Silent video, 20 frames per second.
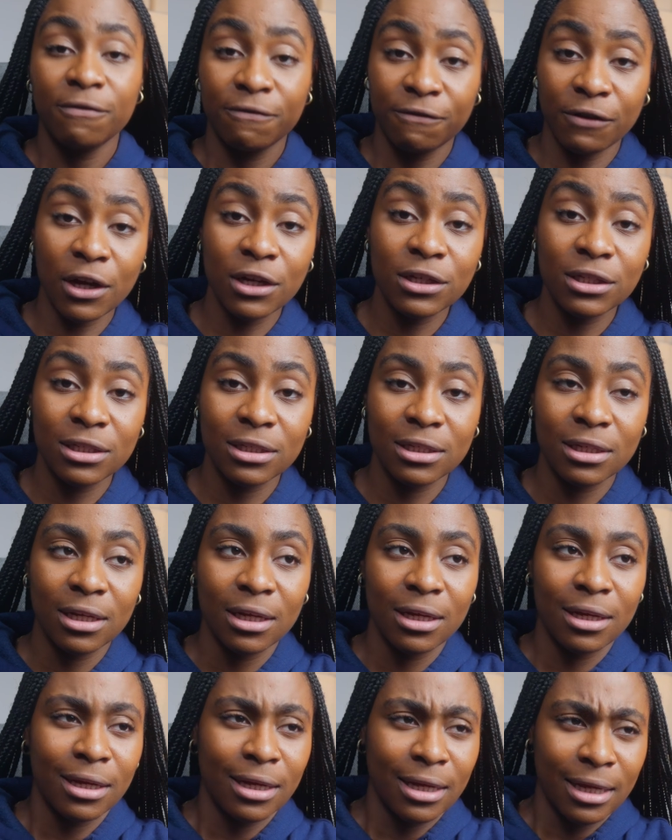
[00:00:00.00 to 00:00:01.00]
First
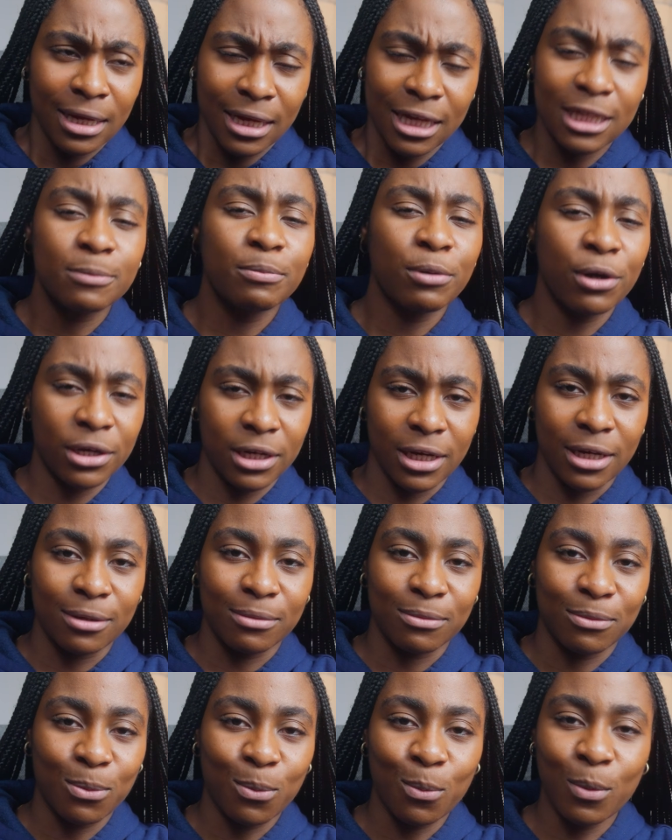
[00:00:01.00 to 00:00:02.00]
is burn-in,
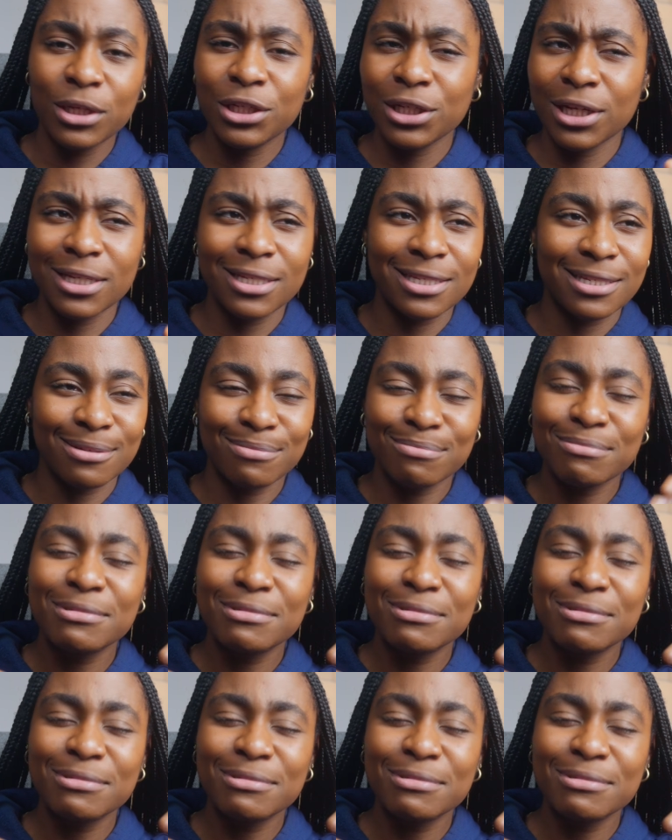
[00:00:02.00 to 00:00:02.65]
which is